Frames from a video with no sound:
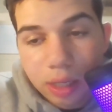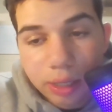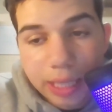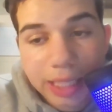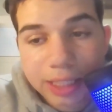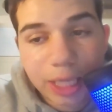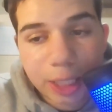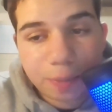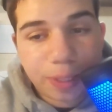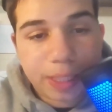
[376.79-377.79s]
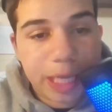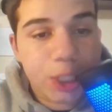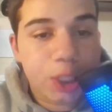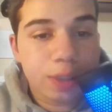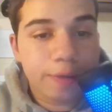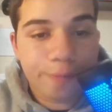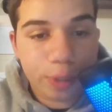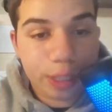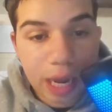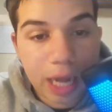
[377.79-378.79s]
that's the expectation for the
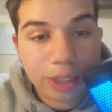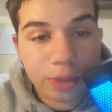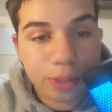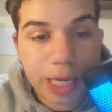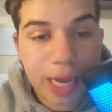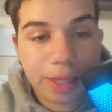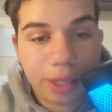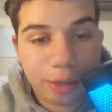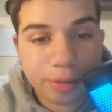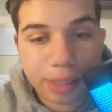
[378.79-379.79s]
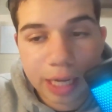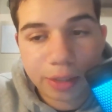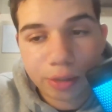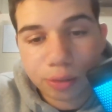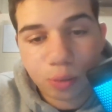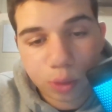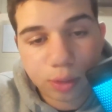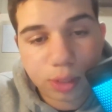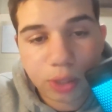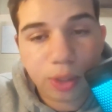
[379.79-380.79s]
Dodgers and the Houston Astros.
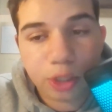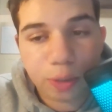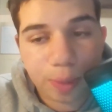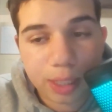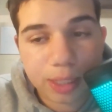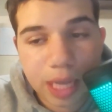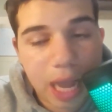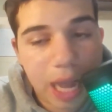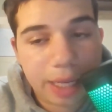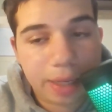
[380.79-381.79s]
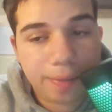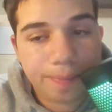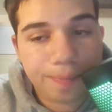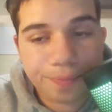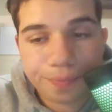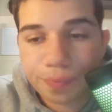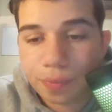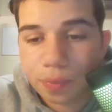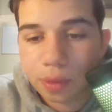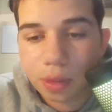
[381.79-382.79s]
World Series or bust, and
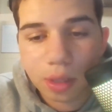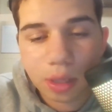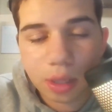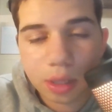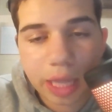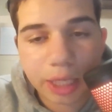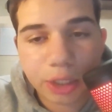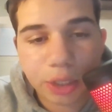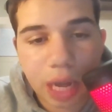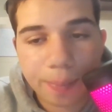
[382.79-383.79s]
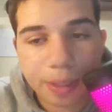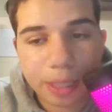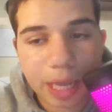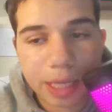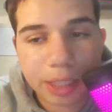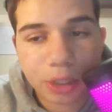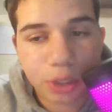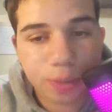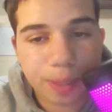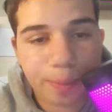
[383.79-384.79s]
that should not mean the Yankees
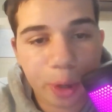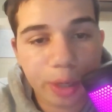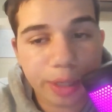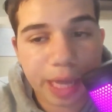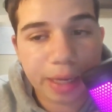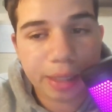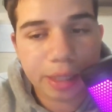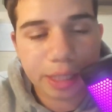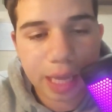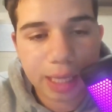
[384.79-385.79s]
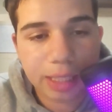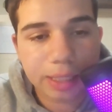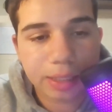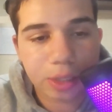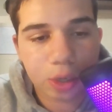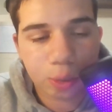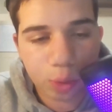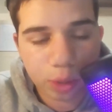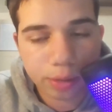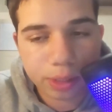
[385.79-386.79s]
shouldn't be a part of that. The Yankees are
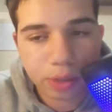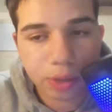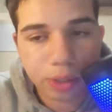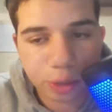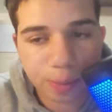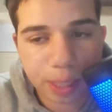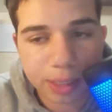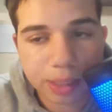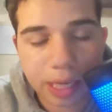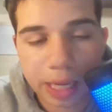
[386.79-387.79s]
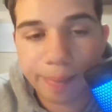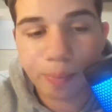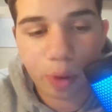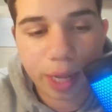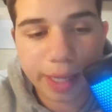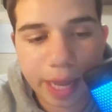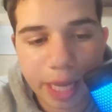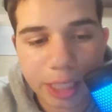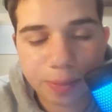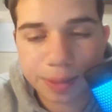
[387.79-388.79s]
World Series or bust, and Brian
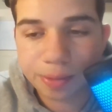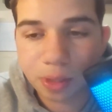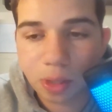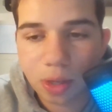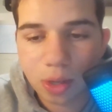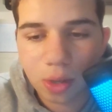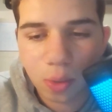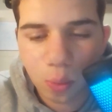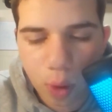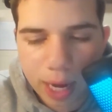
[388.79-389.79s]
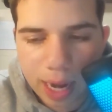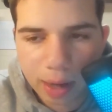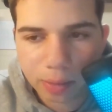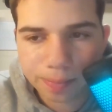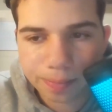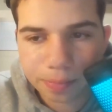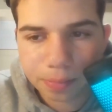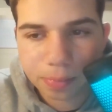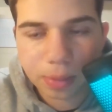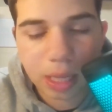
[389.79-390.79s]
Cashman went out
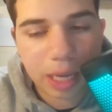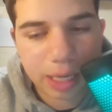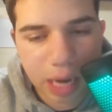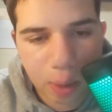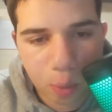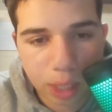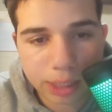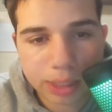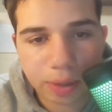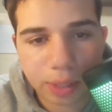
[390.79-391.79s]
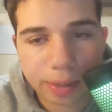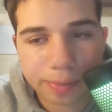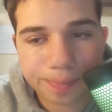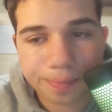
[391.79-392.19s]
and got Juan Soto.